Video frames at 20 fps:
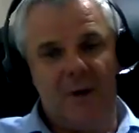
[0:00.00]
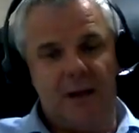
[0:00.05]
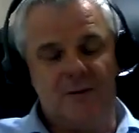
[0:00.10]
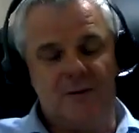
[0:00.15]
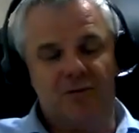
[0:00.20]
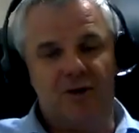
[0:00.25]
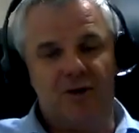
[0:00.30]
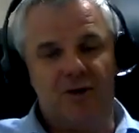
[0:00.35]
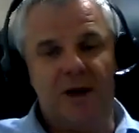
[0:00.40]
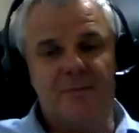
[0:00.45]

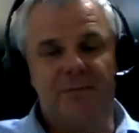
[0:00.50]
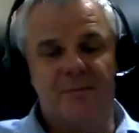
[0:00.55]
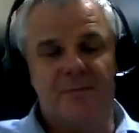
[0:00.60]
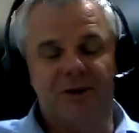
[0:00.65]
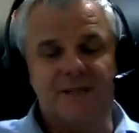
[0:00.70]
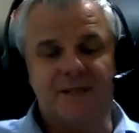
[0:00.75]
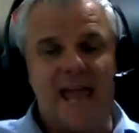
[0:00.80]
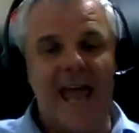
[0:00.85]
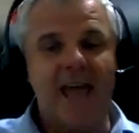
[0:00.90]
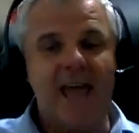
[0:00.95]
try and
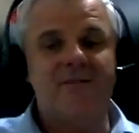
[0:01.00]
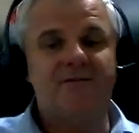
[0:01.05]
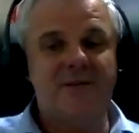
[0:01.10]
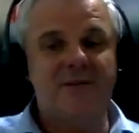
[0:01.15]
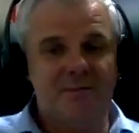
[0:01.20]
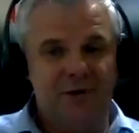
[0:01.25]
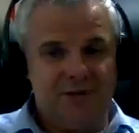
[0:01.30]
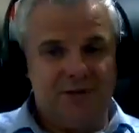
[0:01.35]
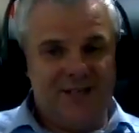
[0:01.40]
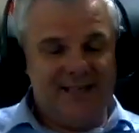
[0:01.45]
put
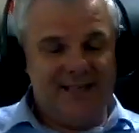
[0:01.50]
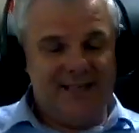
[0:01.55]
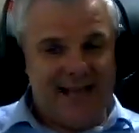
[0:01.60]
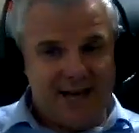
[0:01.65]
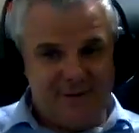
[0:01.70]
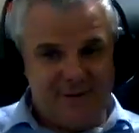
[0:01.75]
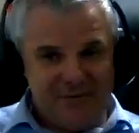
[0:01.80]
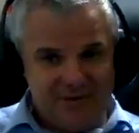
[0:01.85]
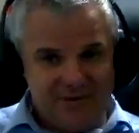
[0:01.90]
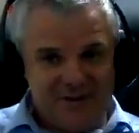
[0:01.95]
everybody
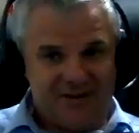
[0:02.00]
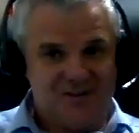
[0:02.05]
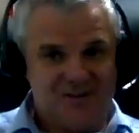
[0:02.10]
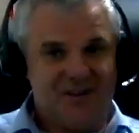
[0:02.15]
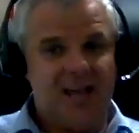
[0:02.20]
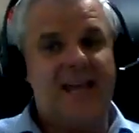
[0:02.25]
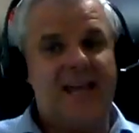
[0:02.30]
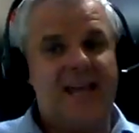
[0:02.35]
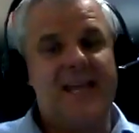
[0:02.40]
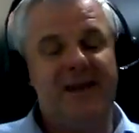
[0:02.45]
down the
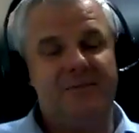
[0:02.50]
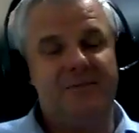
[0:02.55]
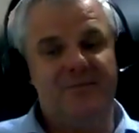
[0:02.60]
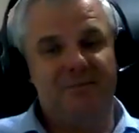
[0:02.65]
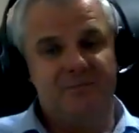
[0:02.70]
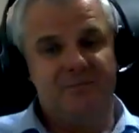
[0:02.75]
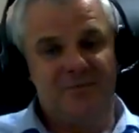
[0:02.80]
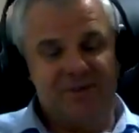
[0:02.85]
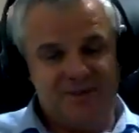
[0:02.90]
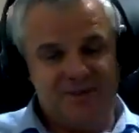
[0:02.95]

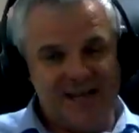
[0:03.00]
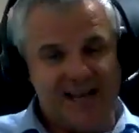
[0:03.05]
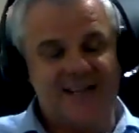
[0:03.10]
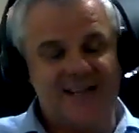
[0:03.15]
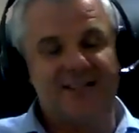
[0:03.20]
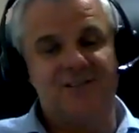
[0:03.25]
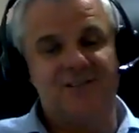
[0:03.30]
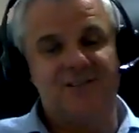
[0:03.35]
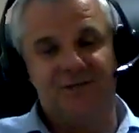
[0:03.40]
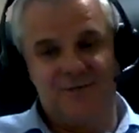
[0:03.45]
same
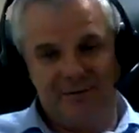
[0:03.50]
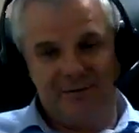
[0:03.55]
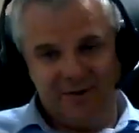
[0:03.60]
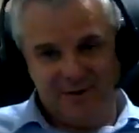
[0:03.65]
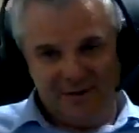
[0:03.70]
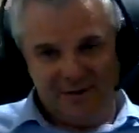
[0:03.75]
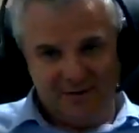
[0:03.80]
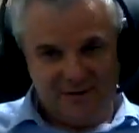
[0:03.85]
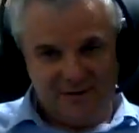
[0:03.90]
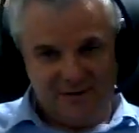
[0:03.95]
set of
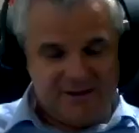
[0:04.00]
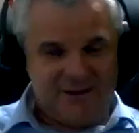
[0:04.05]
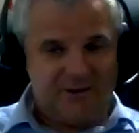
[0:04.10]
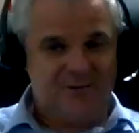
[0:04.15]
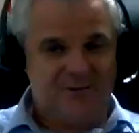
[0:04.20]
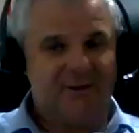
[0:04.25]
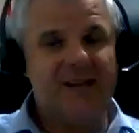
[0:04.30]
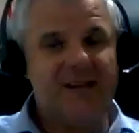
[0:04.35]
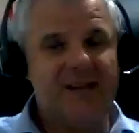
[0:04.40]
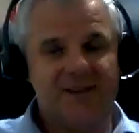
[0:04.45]

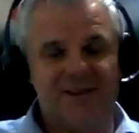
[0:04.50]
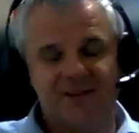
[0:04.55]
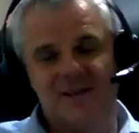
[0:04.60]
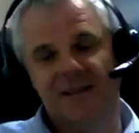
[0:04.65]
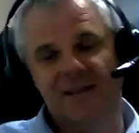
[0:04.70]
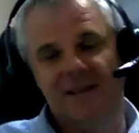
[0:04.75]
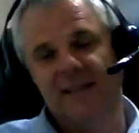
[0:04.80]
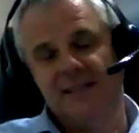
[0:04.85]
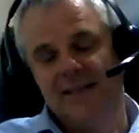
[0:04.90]
degrees.